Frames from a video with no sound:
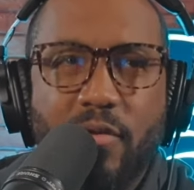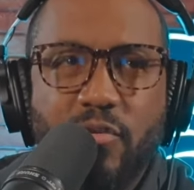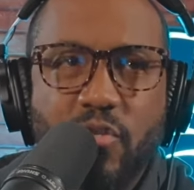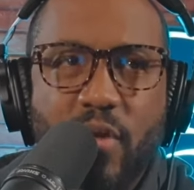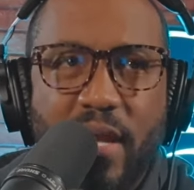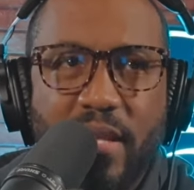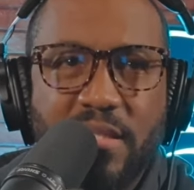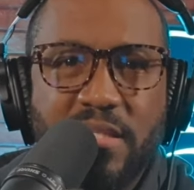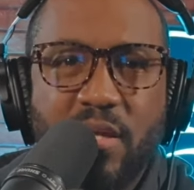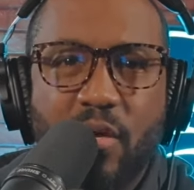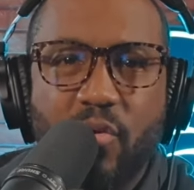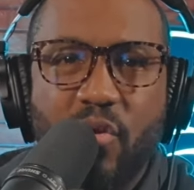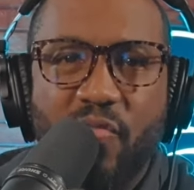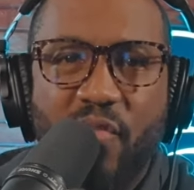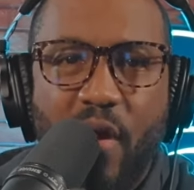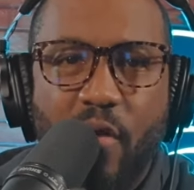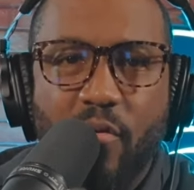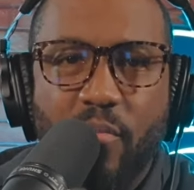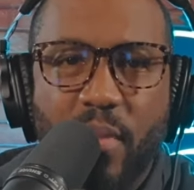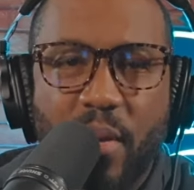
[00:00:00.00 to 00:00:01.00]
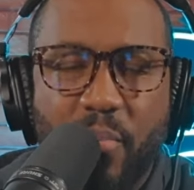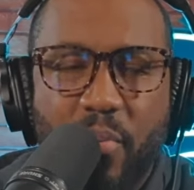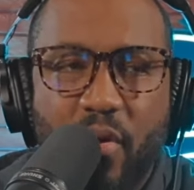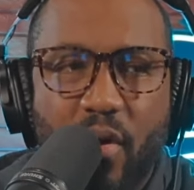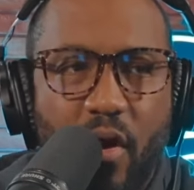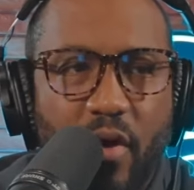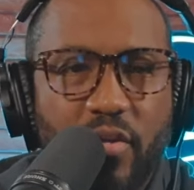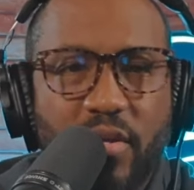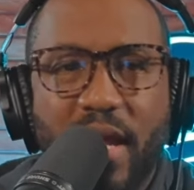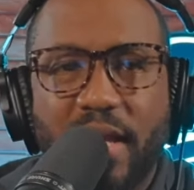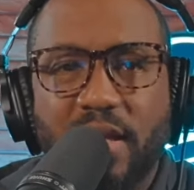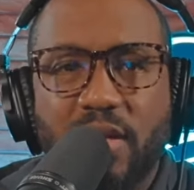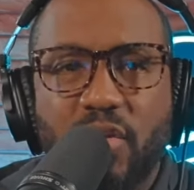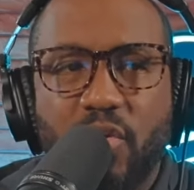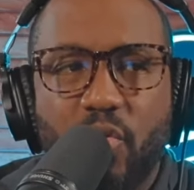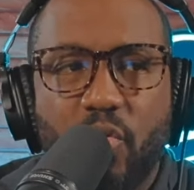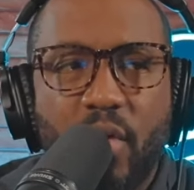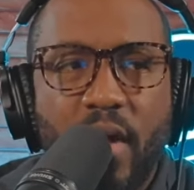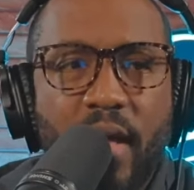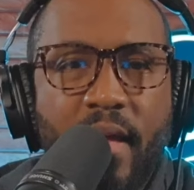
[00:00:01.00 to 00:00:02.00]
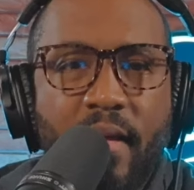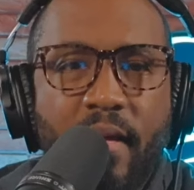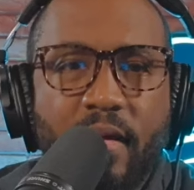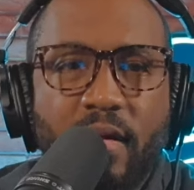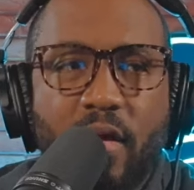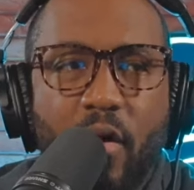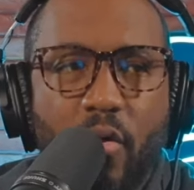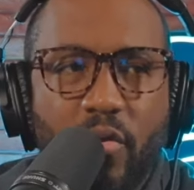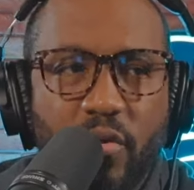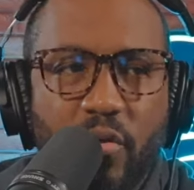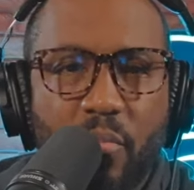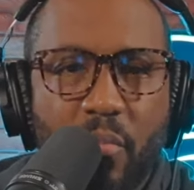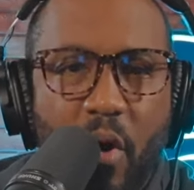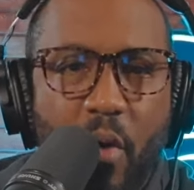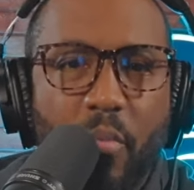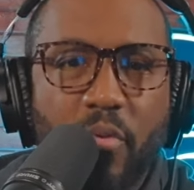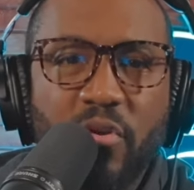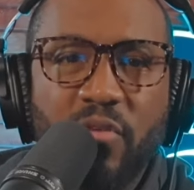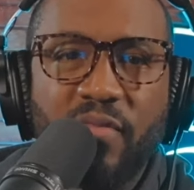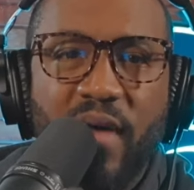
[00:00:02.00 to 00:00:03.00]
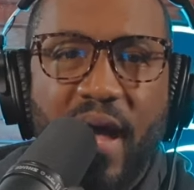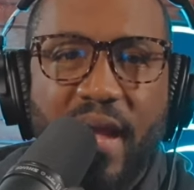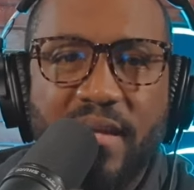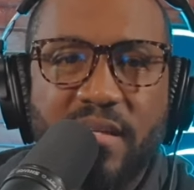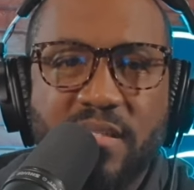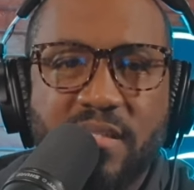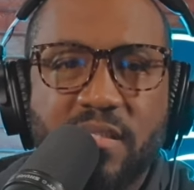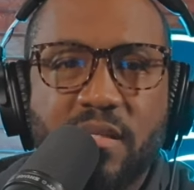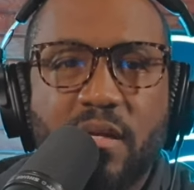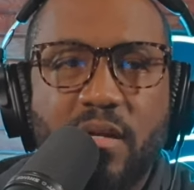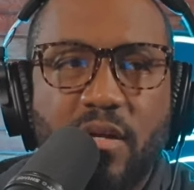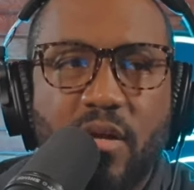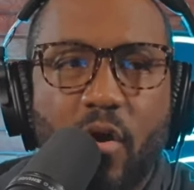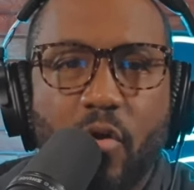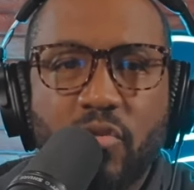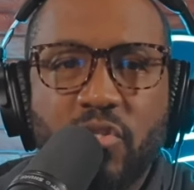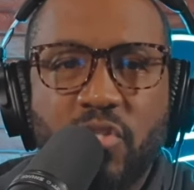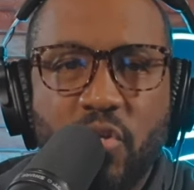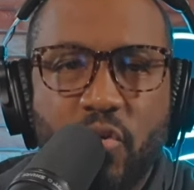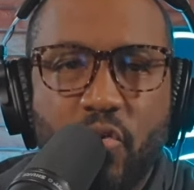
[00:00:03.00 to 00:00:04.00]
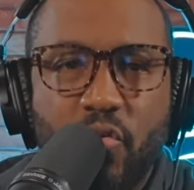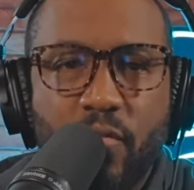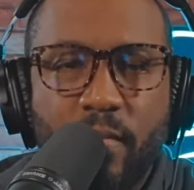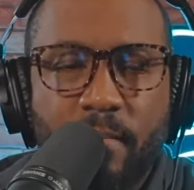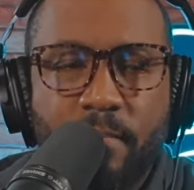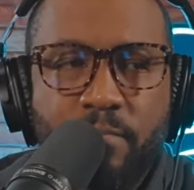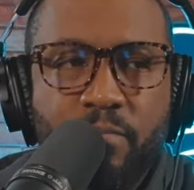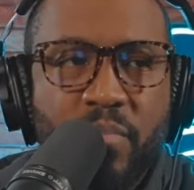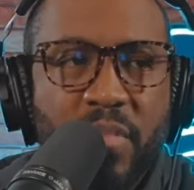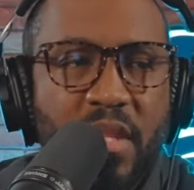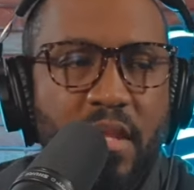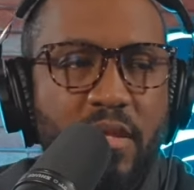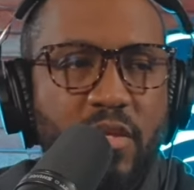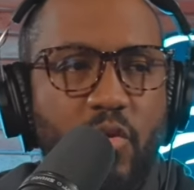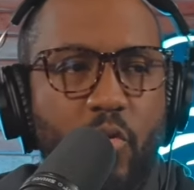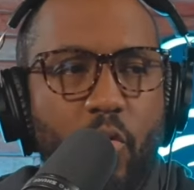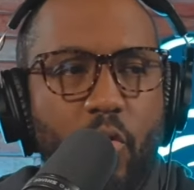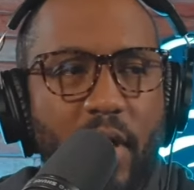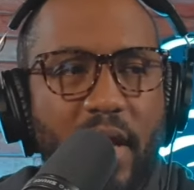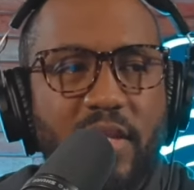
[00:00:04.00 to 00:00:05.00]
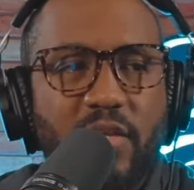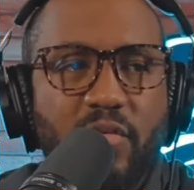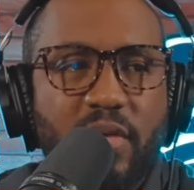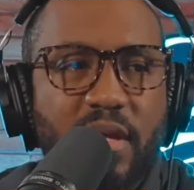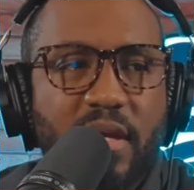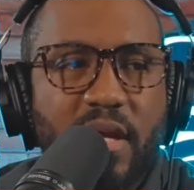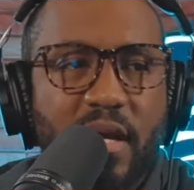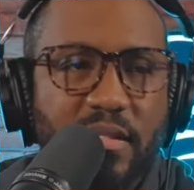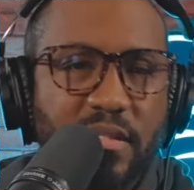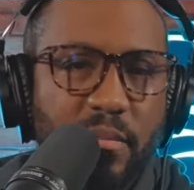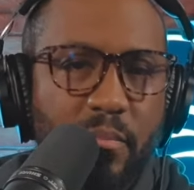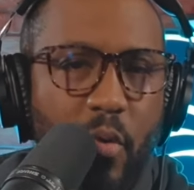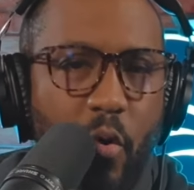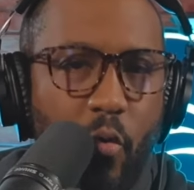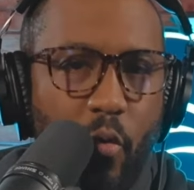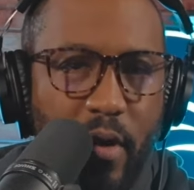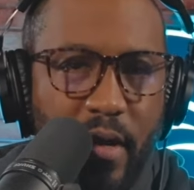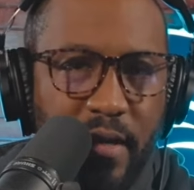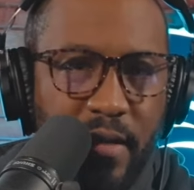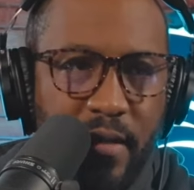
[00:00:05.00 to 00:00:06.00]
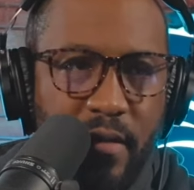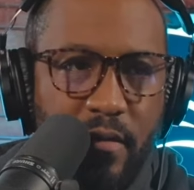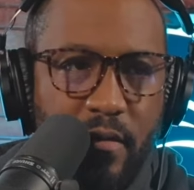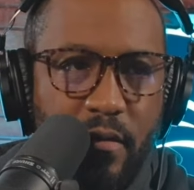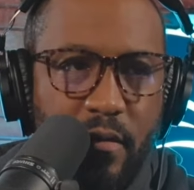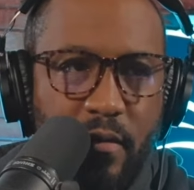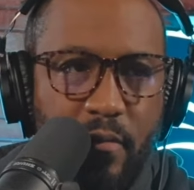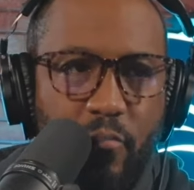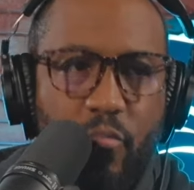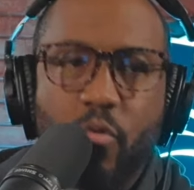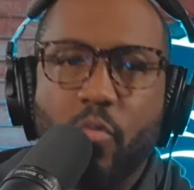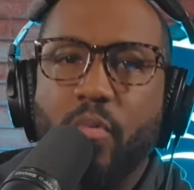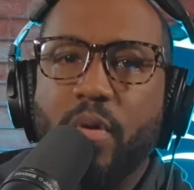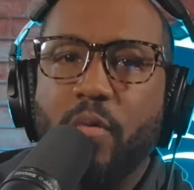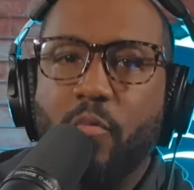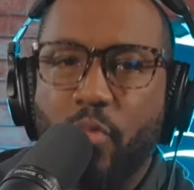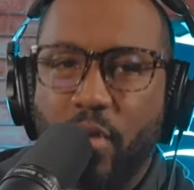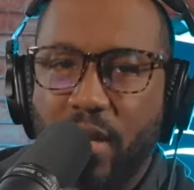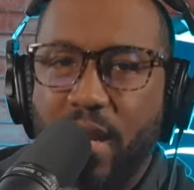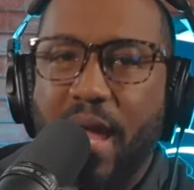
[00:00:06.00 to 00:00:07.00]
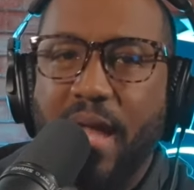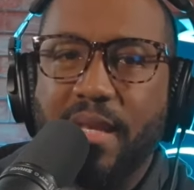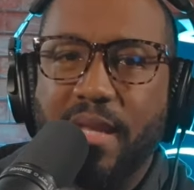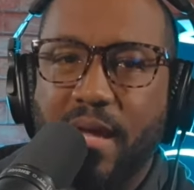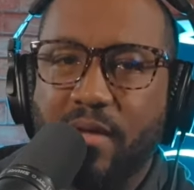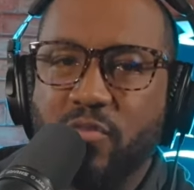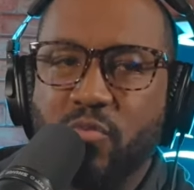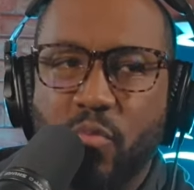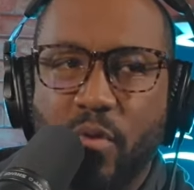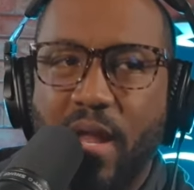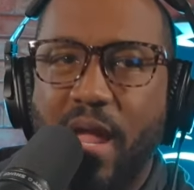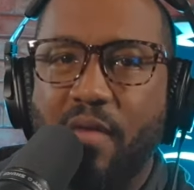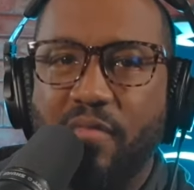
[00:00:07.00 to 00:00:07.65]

I'll try to tell you if I remember. All you got to do on your mobile device, go to your and you can cut them on when we when I announce